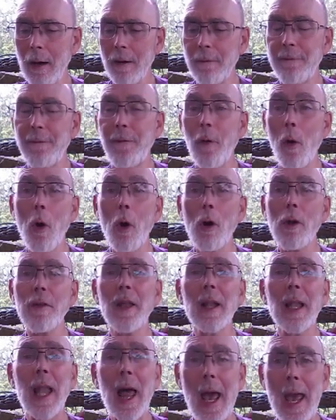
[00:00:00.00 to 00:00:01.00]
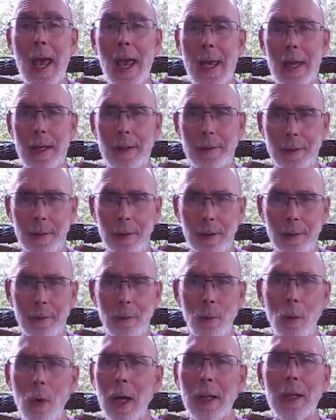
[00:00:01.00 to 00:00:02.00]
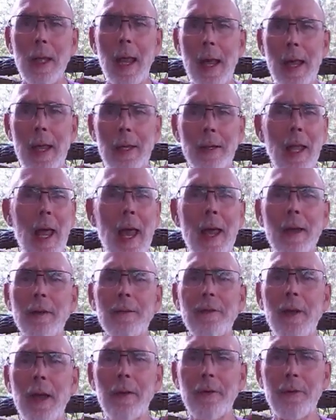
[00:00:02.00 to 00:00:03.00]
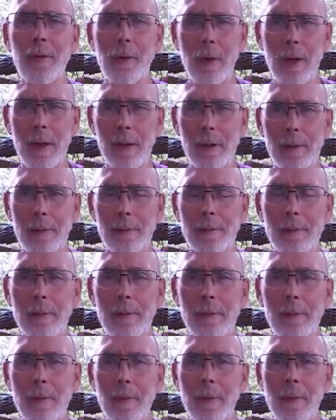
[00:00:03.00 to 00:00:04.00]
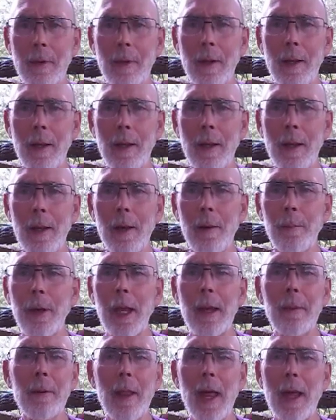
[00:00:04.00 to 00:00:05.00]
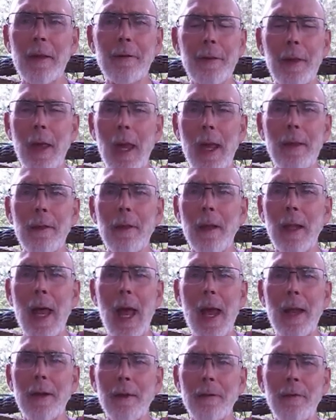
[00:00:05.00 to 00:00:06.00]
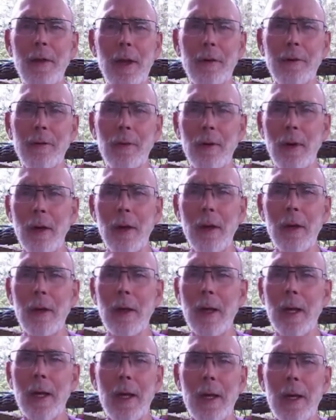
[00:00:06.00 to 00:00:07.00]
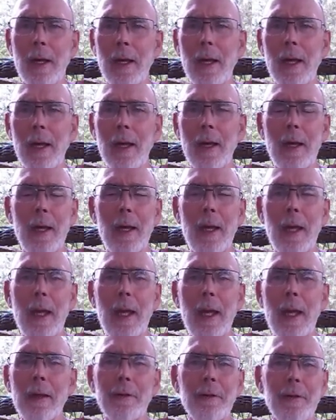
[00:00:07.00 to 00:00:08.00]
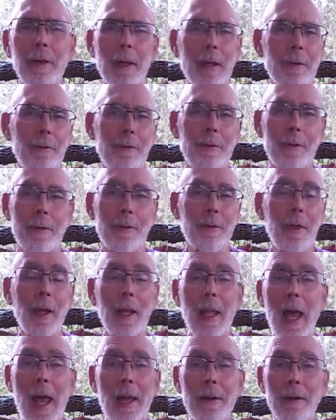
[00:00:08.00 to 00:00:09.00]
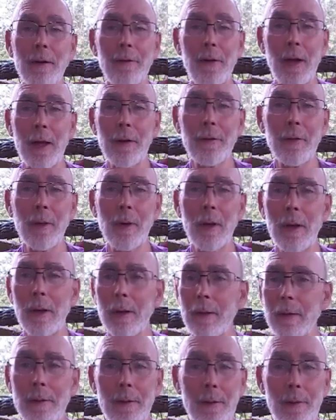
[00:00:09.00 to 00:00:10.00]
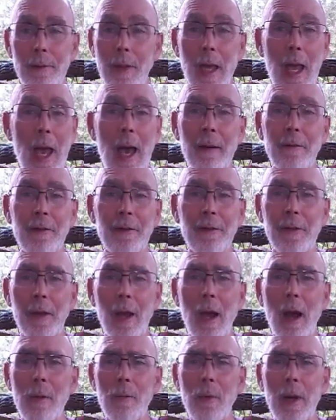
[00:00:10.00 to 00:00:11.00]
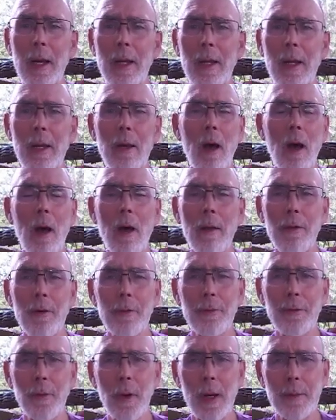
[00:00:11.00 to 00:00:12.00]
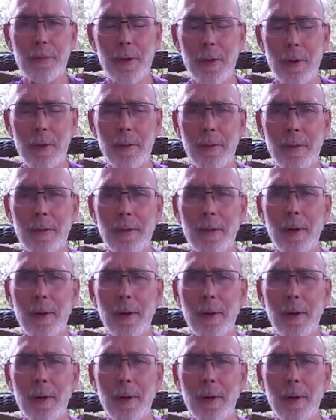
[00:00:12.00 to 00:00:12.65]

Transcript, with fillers: for the land. What land? Land of Israel. People that say the land of Israel isn't the land of Israel, they obviously aren't reading all their scriptures.